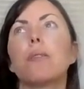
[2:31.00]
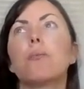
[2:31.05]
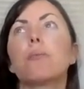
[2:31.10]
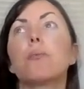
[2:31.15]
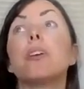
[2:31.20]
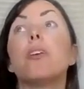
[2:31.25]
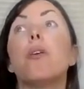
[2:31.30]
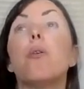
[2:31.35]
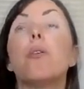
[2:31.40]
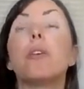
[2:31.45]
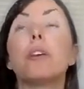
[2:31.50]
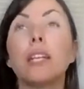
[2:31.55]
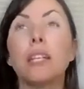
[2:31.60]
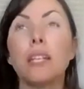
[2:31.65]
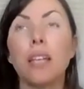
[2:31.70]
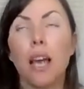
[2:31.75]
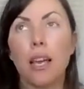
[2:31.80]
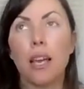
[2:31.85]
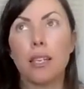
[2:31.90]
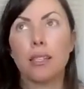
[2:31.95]

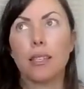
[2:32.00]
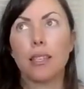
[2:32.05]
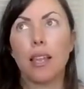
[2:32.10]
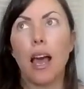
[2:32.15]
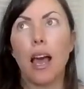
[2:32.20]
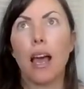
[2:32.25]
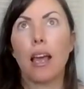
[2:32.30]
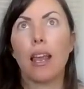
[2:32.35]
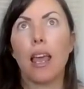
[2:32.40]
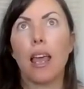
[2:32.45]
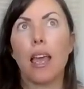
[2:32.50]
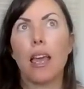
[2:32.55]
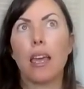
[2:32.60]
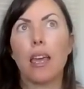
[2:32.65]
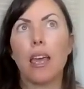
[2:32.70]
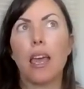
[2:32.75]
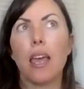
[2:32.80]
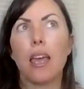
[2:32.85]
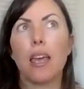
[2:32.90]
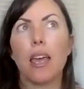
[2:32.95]
reorganize that
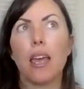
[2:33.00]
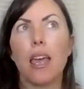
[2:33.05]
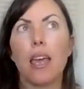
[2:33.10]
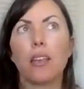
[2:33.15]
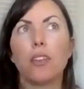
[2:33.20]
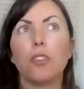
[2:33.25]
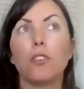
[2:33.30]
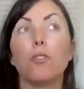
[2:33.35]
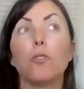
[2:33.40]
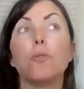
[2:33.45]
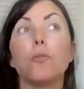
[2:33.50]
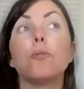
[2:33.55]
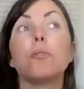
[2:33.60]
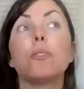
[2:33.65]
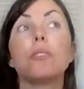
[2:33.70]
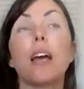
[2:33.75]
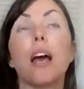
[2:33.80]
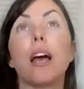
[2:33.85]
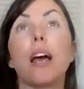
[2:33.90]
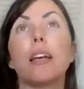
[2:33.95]
and use
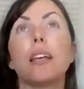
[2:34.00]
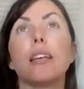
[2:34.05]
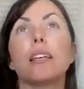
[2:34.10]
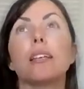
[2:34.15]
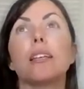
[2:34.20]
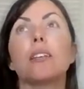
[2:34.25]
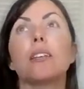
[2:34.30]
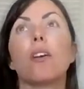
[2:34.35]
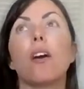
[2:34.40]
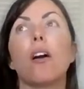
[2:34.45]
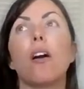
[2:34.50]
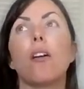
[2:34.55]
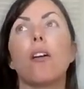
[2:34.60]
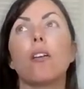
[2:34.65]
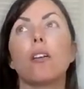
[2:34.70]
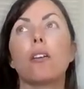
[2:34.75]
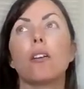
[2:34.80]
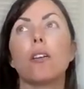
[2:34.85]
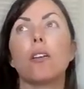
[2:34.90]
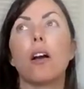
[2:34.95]
that in
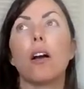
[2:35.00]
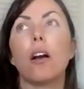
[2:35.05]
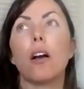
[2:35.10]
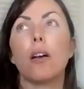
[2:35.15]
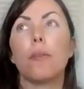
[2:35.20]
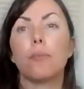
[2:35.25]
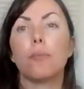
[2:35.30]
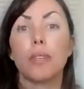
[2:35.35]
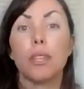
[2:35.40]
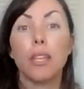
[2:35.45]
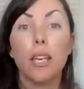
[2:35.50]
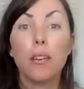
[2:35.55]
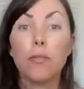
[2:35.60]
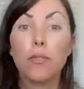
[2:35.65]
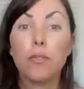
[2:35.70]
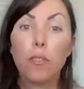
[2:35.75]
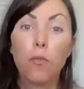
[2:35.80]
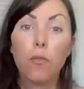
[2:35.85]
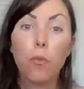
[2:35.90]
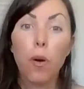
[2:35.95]
our
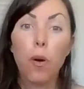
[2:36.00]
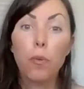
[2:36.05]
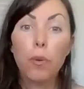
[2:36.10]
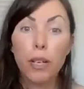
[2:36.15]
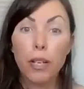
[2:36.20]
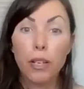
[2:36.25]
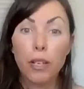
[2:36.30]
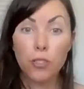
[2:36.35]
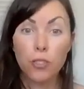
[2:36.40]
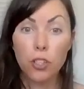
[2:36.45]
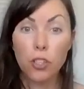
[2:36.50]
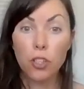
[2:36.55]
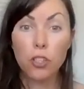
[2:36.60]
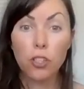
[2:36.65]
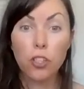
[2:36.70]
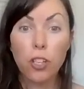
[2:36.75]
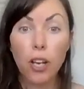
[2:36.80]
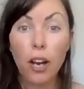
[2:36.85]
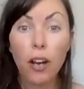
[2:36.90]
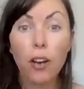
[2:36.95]
gifts of what we're here to
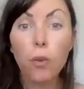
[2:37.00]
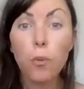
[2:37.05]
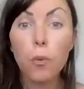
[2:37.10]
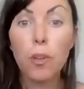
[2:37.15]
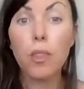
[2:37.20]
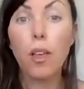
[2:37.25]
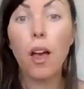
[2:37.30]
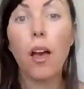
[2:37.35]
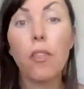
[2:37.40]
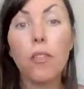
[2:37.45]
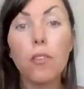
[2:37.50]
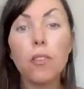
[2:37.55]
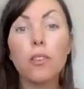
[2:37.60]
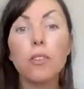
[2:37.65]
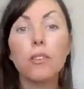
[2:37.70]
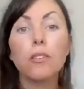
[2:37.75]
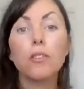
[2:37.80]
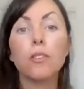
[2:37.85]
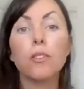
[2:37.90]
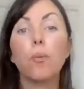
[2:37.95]
share with
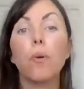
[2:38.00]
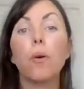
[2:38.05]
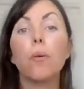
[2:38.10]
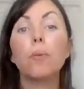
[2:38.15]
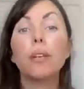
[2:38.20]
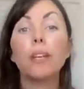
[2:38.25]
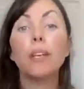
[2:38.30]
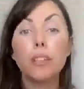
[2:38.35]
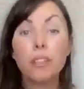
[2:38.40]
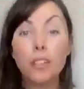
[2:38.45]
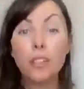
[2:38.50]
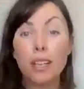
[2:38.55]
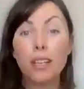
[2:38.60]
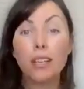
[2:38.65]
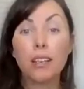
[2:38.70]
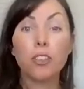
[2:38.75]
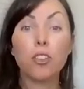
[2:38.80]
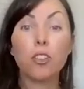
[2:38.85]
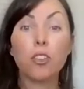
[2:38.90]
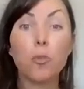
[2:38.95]
others, or what we're here to
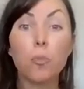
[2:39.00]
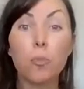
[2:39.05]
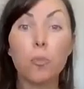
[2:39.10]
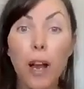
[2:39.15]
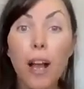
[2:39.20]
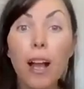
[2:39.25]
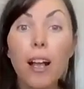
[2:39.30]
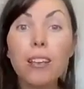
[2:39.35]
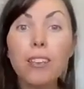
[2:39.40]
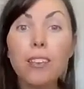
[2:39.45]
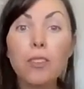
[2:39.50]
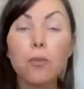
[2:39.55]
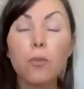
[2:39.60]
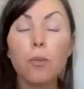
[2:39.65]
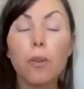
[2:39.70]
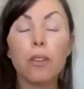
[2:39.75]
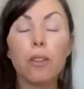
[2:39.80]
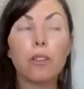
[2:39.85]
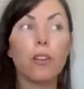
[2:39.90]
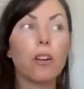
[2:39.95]
express,
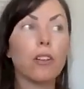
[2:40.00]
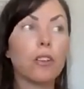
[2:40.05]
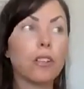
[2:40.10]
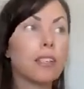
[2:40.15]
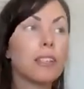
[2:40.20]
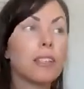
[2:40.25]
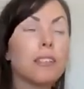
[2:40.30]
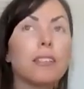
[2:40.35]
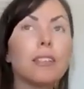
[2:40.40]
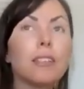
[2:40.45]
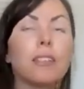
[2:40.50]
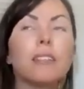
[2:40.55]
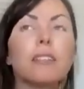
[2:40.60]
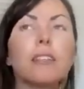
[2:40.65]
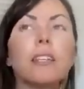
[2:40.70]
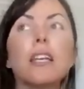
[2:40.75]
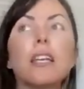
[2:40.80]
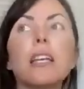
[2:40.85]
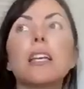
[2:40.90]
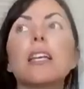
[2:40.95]
whether
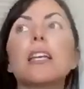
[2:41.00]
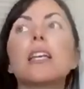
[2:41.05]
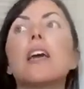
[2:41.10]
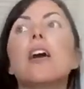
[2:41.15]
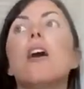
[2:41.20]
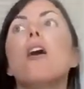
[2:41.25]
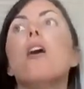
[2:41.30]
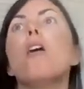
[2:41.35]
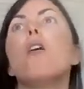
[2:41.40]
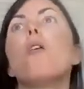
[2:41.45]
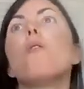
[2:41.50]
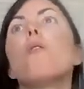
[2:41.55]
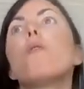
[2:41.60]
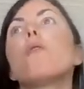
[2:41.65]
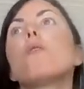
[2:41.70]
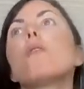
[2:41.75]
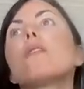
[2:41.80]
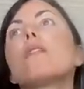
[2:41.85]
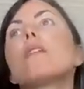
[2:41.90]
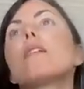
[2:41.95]
artistically
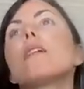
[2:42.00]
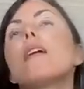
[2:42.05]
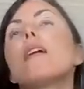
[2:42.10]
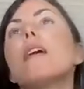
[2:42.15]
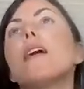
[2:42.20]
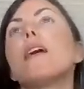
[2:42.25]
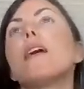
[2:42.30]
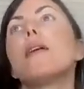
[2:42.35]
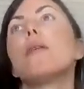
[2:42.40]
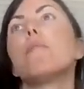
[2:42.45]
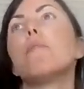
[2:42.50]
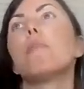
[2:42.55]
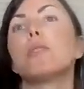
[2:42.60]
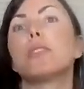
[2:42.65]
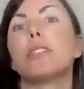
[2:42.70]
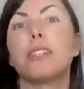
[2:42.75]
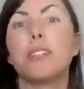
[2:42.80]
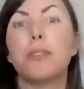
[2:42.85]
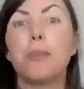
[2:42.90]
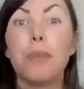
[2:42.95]
or
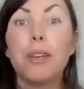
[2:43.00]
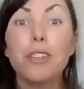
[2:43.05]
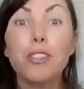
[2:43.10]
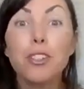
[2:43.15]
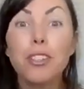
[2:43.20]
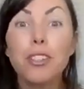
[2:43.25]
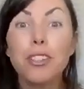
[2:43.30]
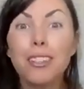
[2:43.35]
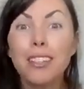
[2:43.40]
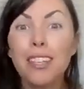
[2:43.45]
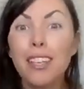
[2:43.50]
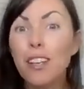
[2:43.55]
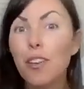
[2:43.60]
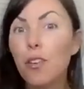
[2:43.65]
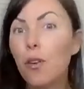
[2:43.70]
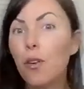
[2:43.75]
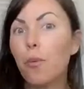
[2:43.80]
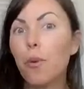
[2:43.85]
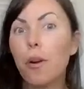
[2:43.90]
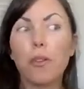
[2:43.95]
multidimensionally,
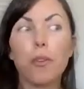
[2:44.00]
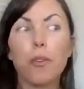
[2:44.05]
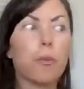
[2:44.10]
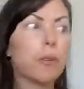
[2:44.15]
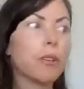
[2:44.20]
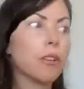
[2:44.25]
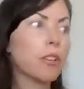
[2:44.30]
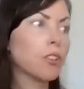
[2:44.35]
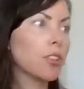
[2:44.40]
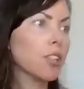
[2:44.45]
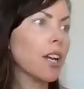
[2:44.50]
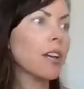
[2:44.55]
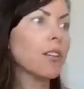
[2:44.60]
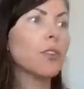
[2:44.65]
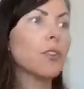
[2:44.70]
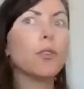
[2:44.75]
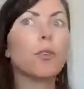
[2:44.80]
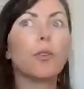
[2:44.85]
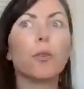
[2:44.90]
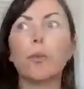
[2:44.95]
or whether we're a
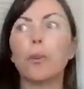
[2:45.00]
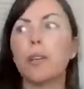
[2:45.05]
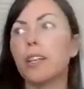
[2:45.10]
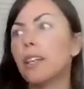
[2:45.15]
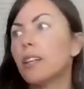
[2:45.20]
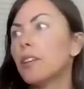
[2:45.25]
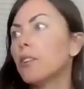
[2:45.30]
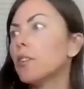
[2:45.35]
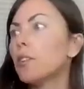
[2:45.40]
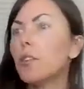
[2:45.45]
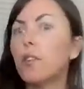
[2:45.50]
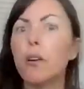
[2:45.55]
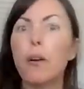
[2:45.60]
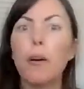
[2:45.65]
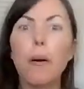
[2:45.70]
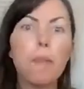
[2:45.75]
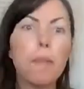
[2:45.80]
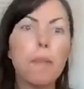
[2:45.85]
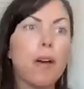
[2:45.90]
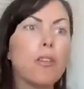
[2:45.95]
channel or we're a healer or
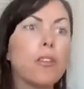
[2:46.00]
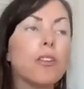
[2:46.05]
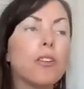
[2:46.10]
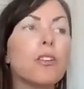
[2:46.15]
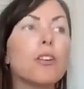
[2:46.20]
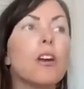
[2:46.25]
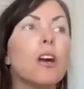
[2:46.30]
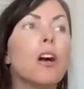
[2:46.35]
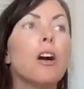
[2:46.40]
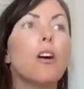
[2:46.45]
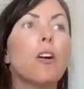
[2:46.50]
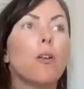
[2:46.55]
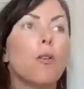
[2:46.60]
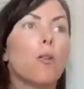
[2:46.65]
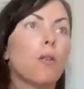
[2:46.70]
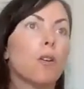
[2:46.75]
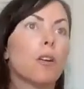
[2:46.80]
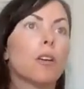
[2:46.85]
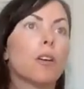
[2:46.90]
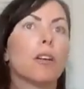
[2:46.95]
a mother
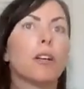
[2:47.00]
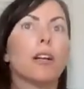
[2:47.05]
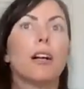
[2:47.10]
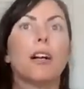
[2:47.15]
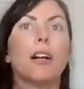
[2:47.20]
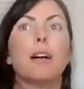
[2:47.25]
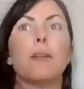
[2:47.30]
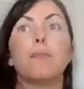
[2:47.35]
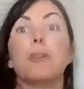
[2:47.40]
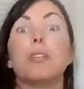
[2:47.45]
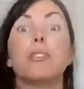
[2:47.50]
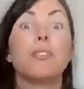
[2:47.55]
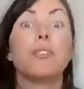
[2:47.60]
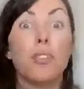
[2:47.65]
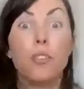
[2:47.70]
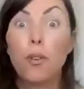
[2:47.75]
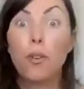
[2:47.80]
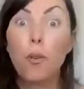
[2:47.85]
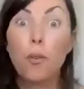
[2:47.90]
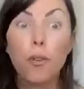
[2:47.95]
or a
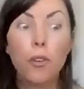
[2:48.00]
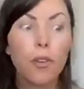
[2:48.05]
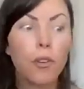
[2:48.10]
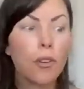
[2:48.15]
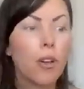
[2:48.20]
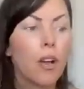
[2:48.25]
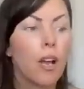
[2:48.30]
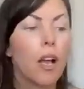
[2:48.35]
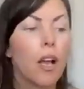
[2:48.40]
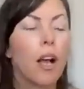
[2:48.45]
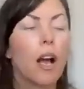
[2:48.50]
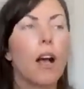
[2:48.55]
business owner.